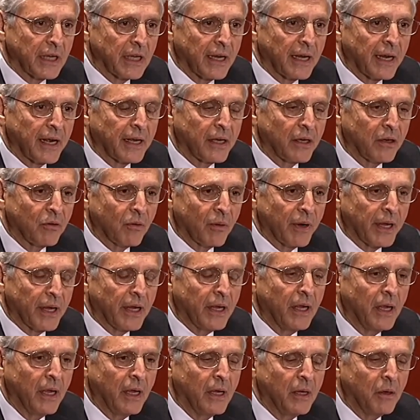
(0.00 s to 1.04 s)
and I
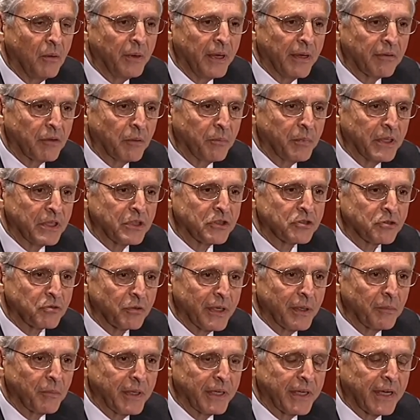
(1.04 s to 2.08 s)
agree we have to be extremely